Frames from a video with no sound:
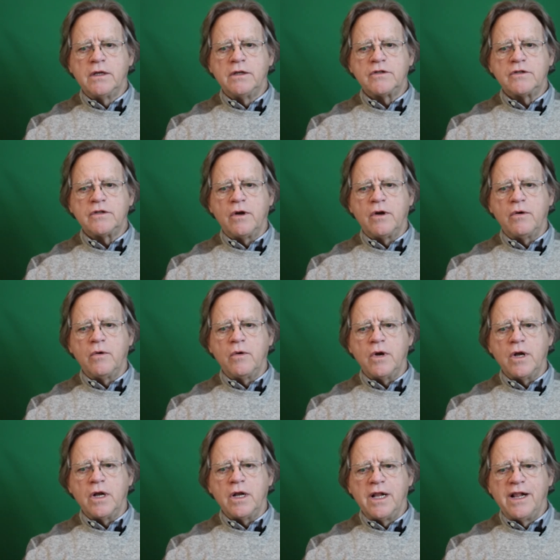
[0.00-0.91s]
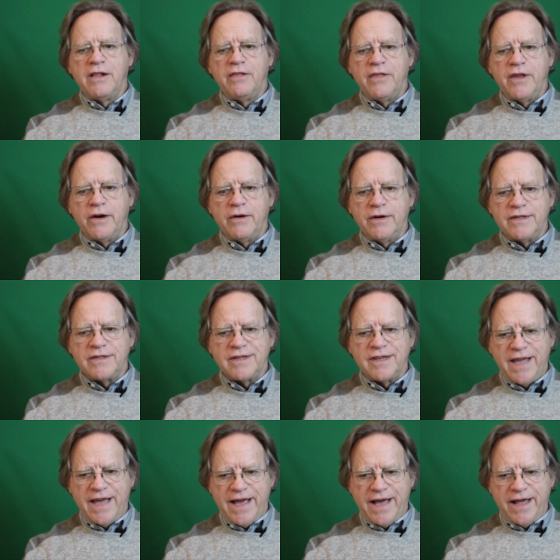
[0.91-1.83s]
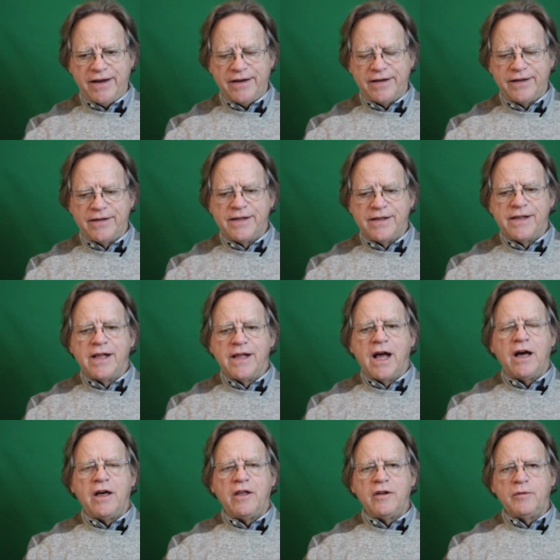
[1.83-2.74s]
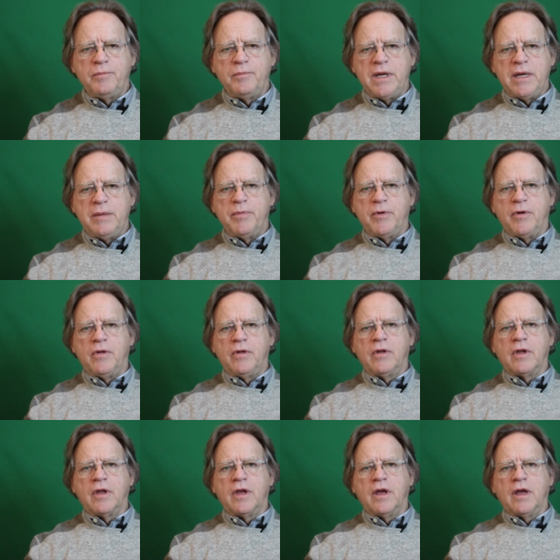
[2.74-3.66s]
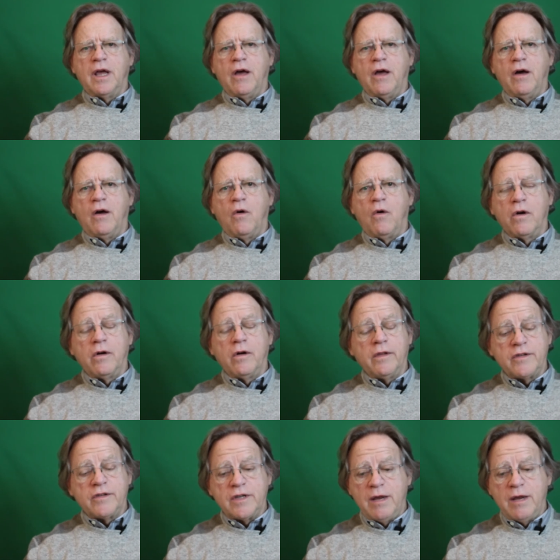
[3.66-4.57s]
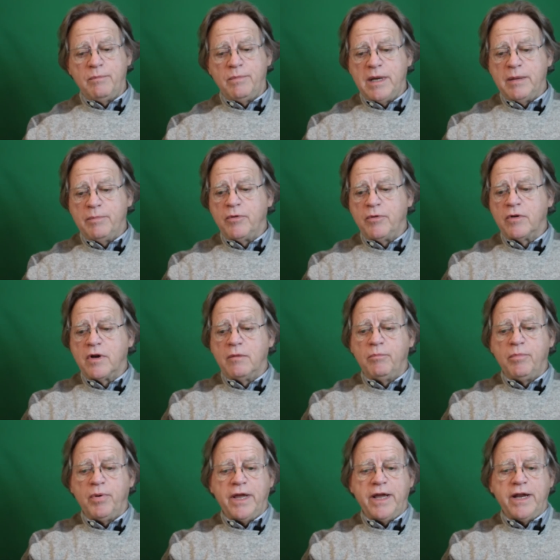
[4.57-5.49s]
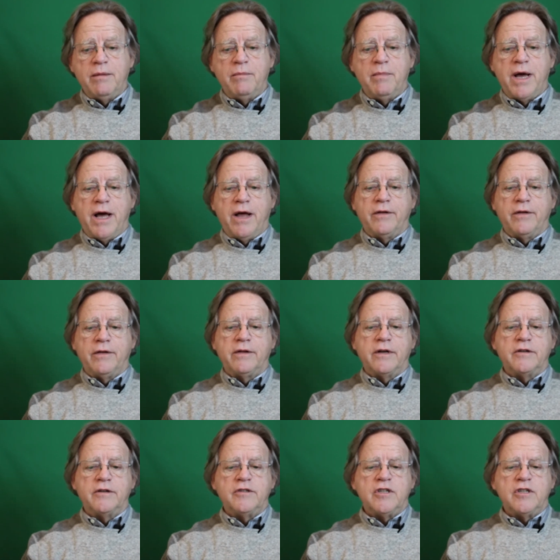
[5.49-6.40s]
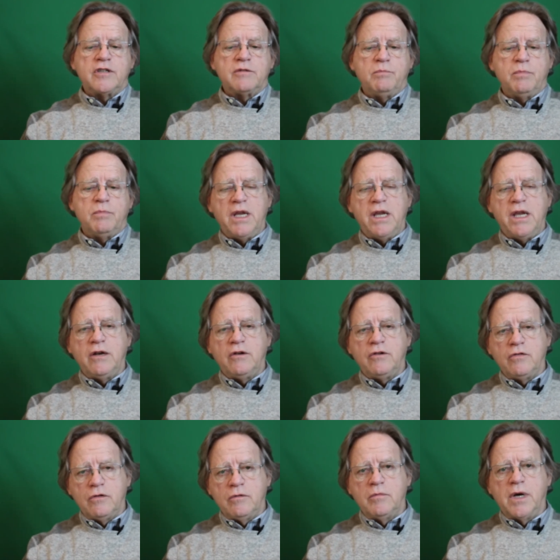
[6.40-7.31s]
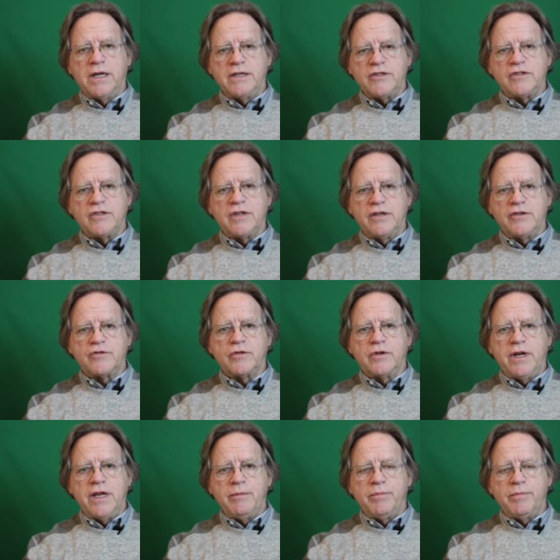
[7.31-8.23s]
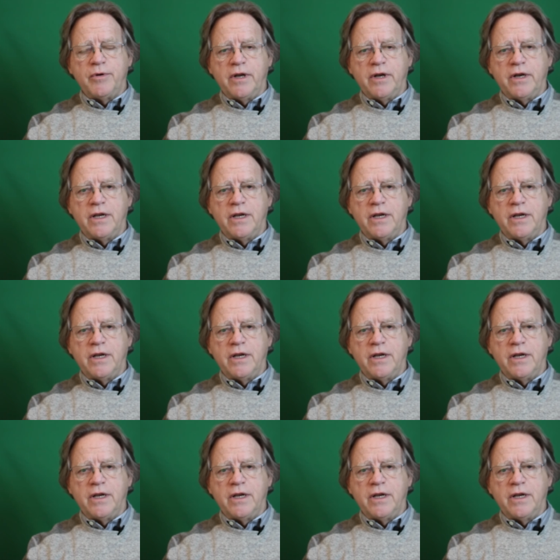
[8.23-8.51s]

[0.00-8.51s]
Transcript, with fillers: So there is that. Other people or the same people complain about there just being too much sensory input.